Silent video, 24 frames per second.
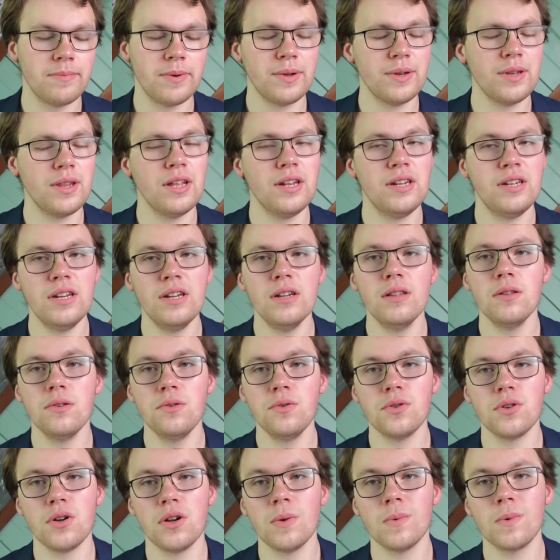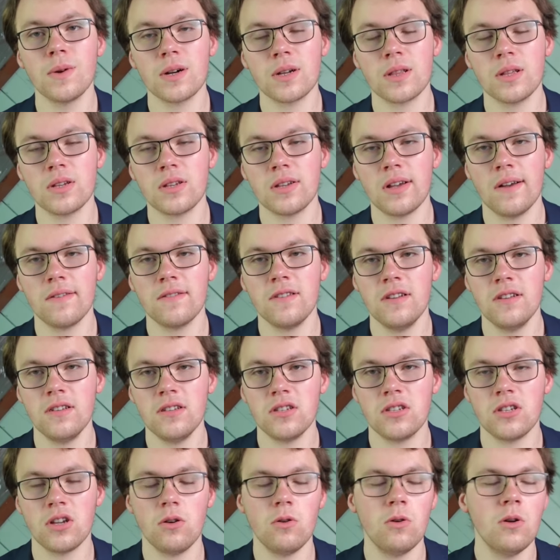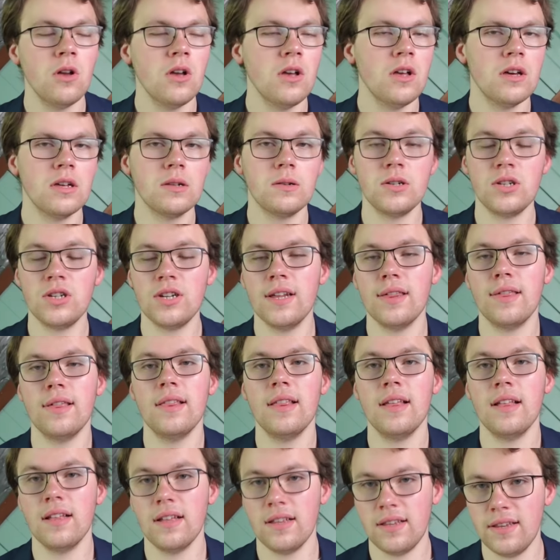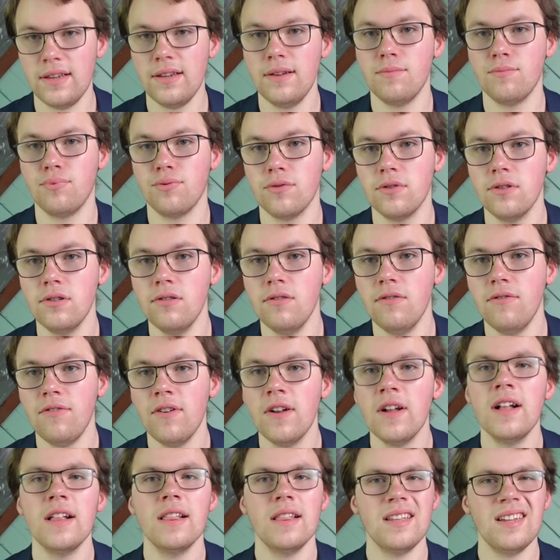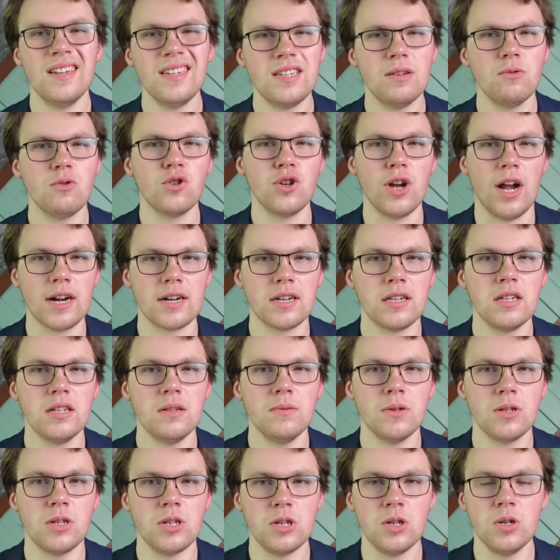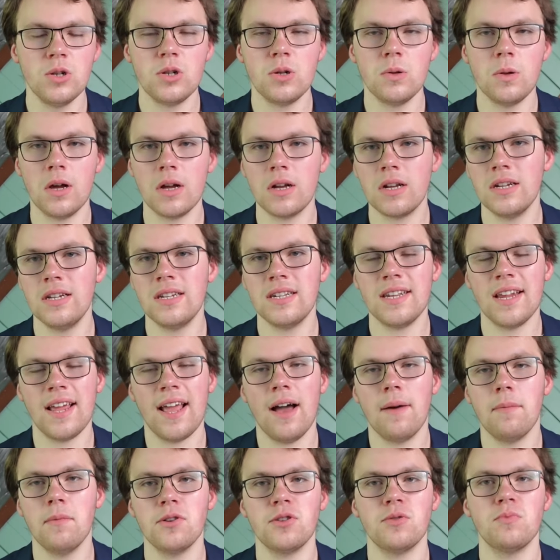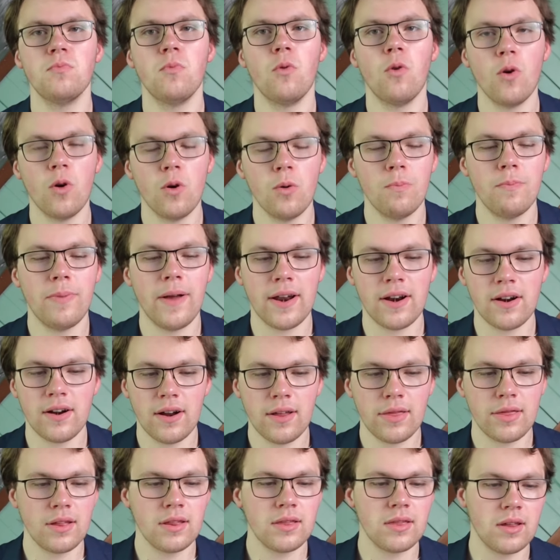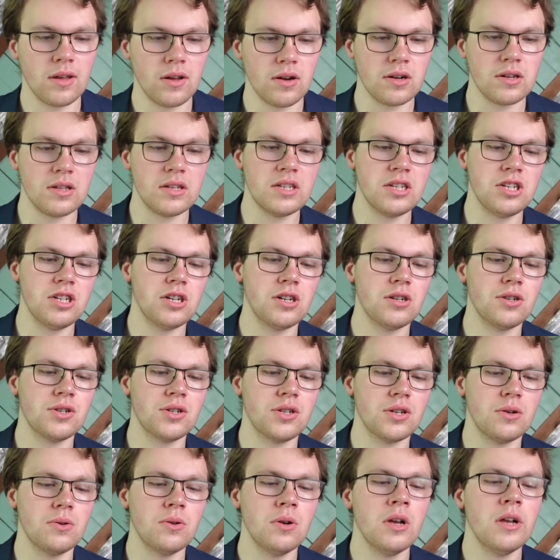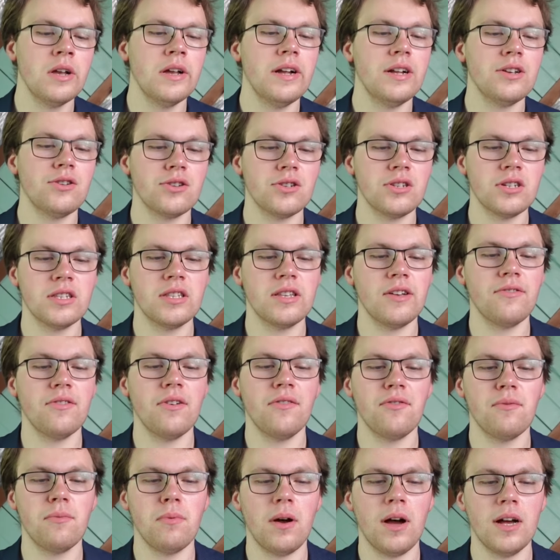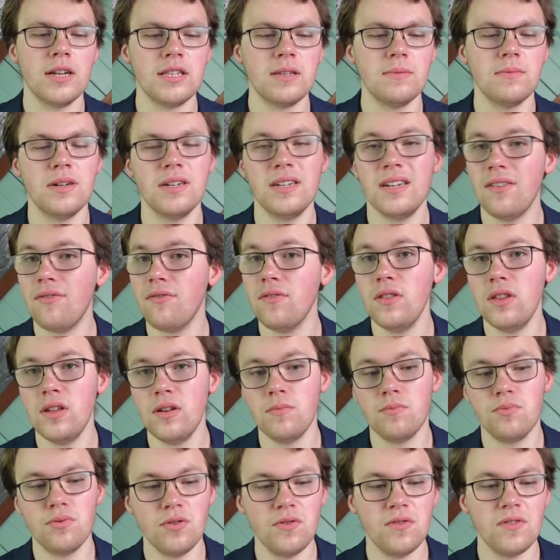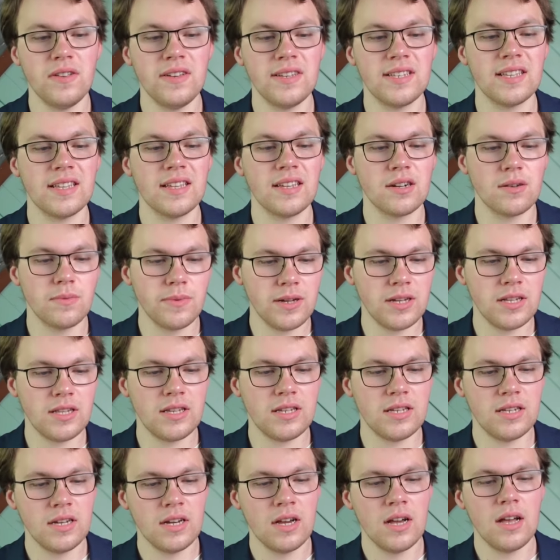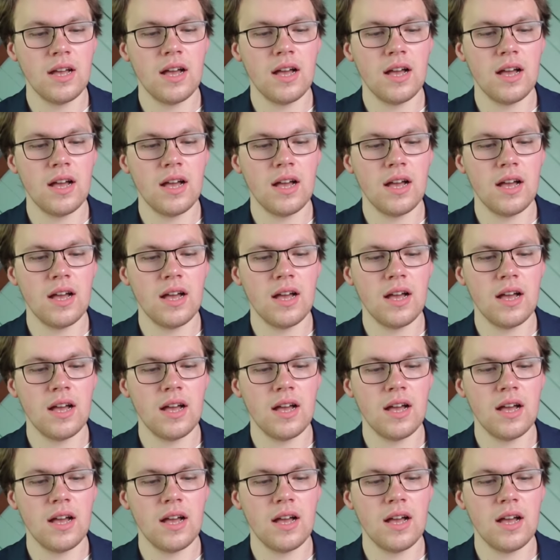But they did lose Ullmark this offseason, so as much as I think they did improve, they did subtract a little bit too. So I'm not going to say how much more better I think they are this year. So interesting stuff there for Boston, but they definitely did improve at least a little bit.